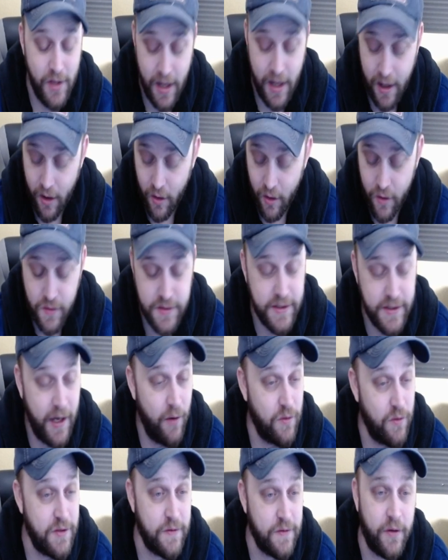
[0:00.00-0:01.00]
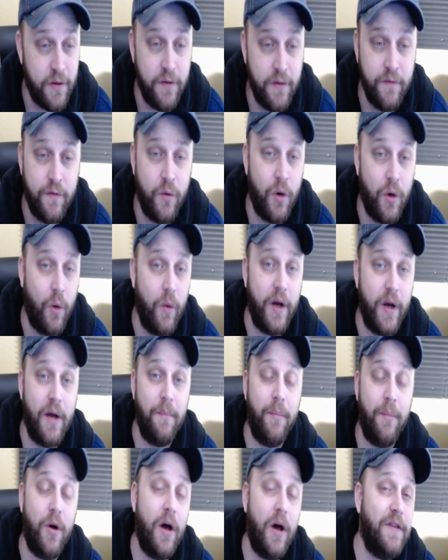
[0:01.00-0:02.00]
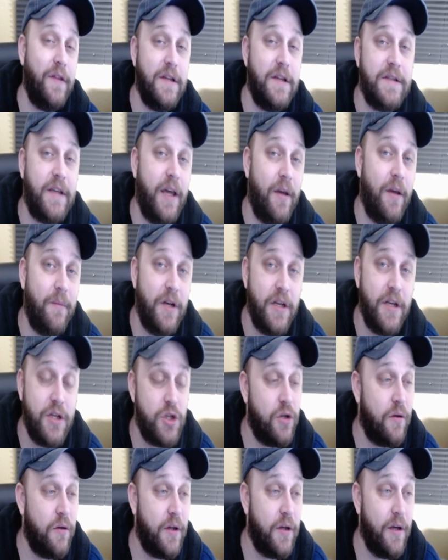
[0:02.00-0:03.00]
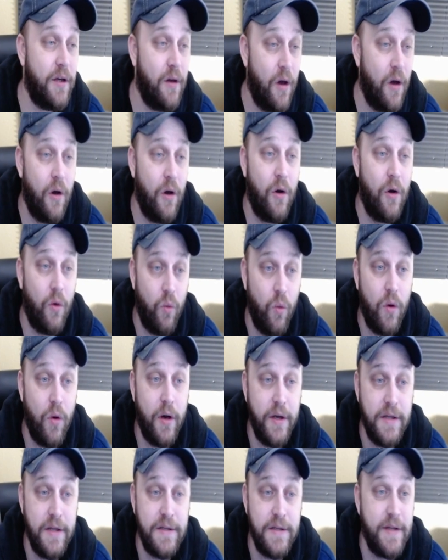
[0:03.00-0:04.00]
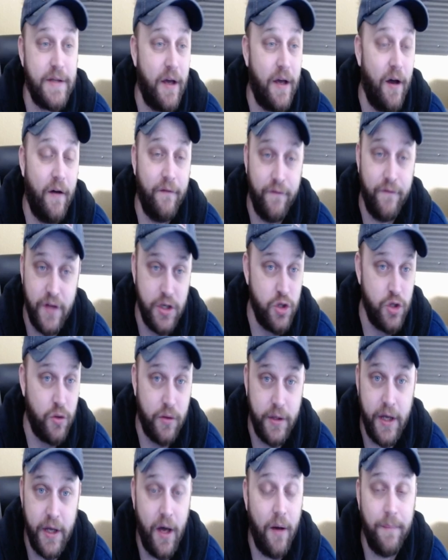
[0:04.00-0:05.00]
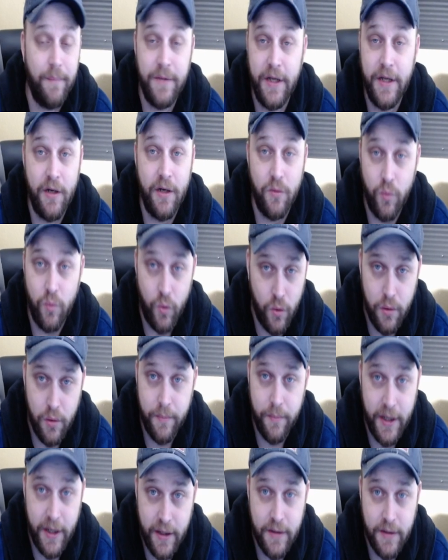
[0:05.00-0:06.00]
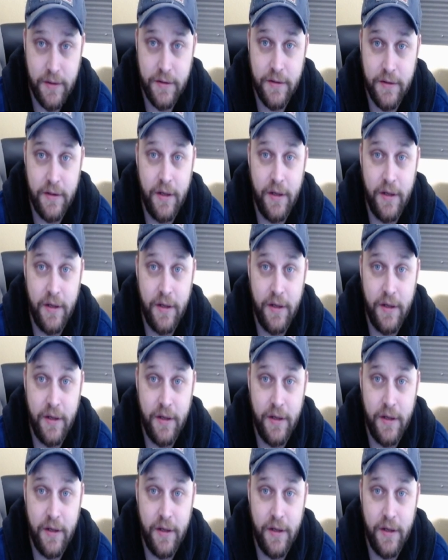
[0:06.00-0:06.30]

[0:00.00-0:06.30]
All I was looking for when I bought this game initially was a visually updated warband.